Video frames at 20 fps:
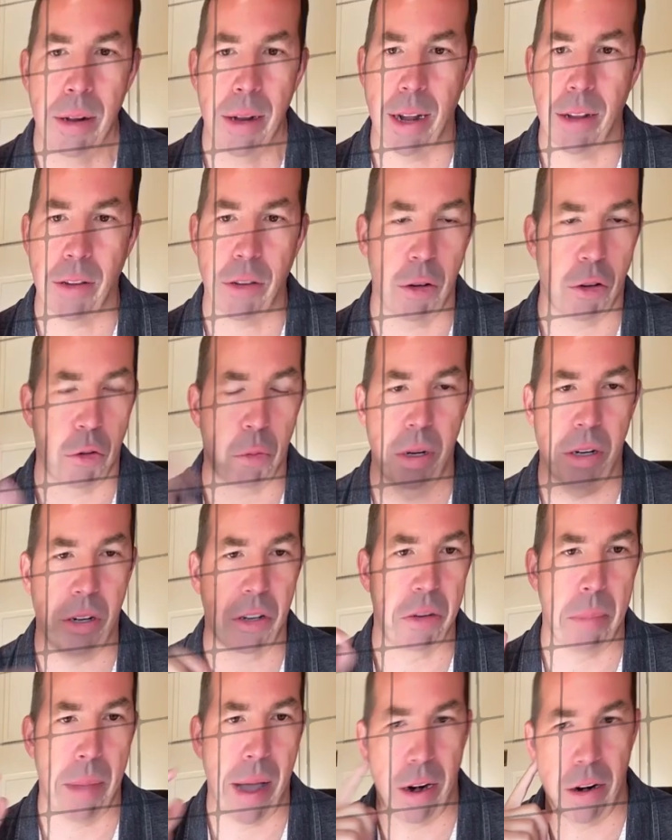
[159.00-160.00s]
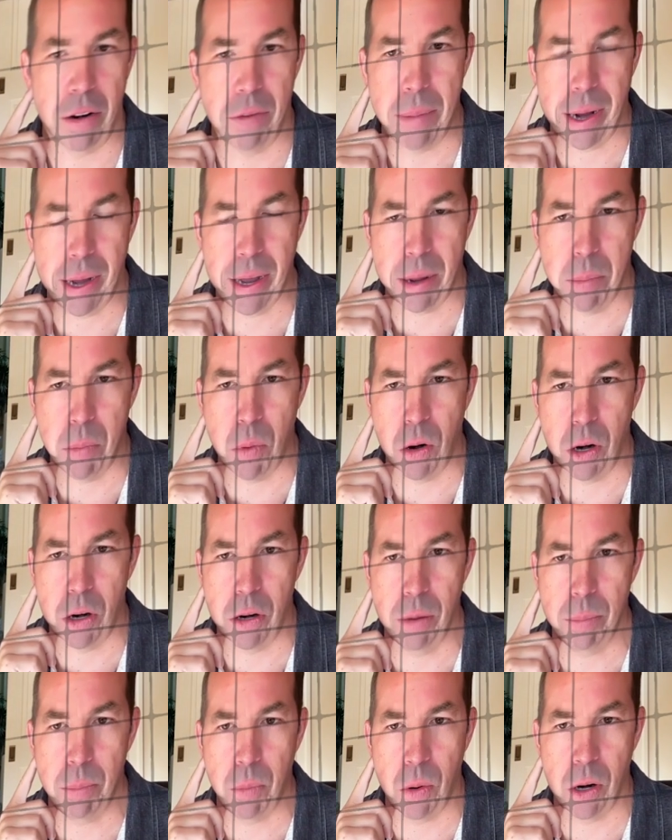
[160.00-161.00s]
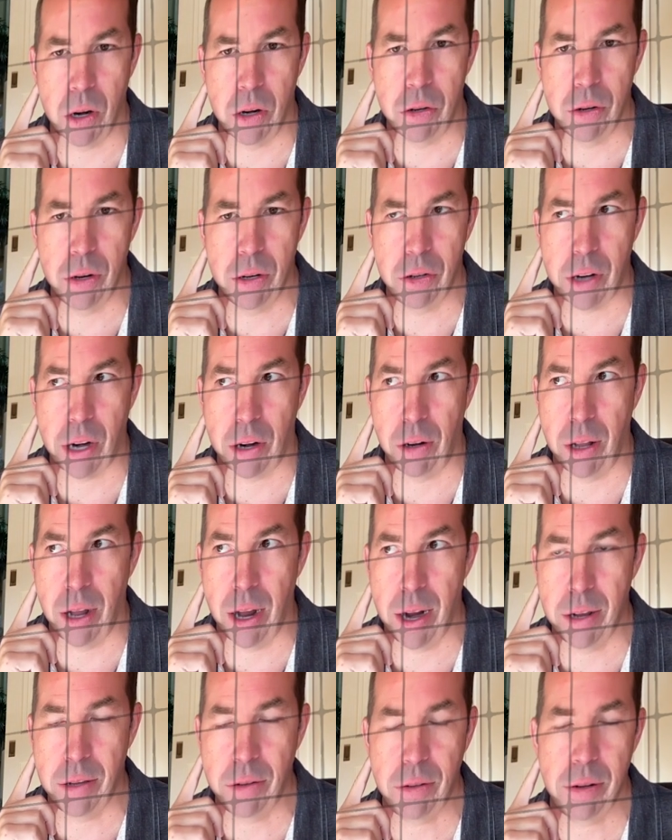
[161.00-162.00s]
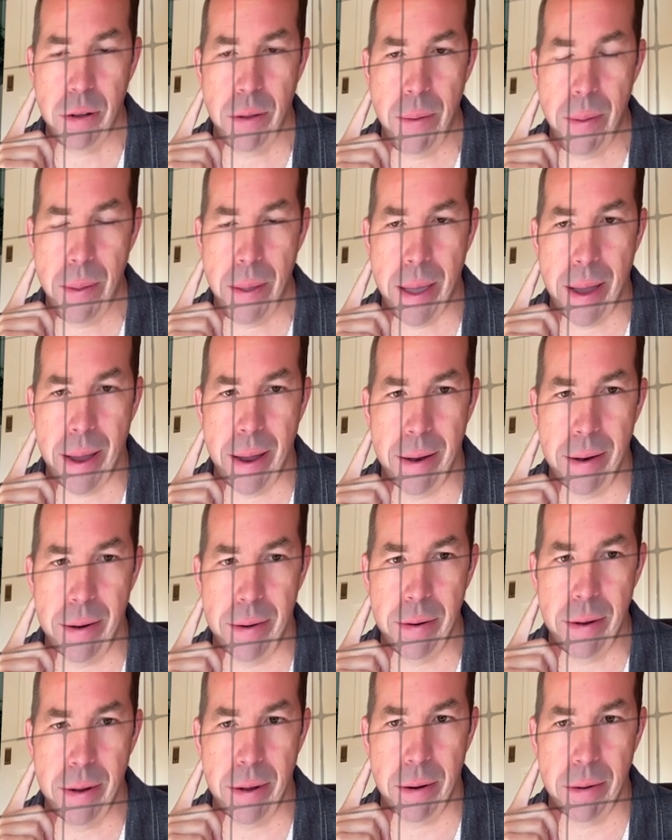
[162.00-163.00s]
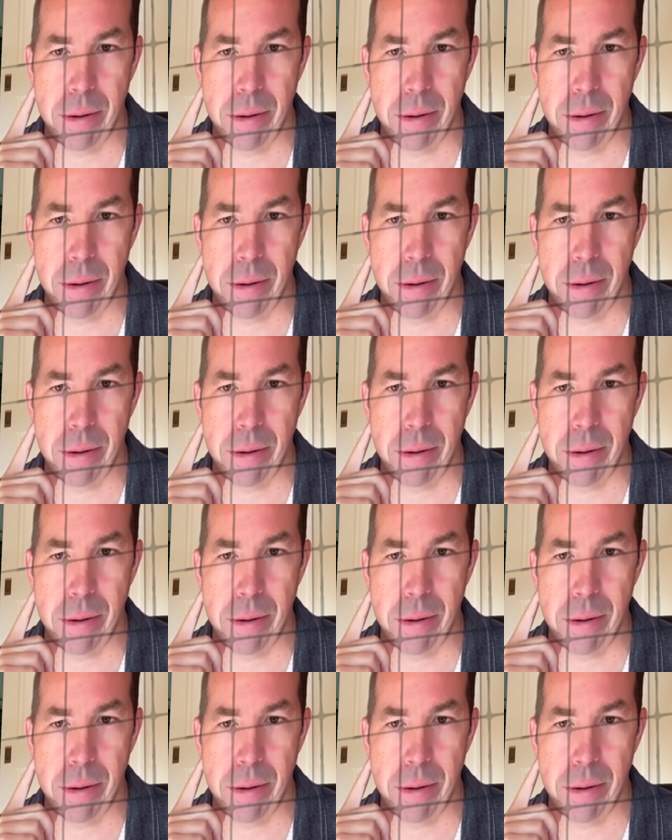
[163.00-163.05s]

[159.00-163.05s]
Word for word: And so it's really just a matter of making it more more generalized and uh,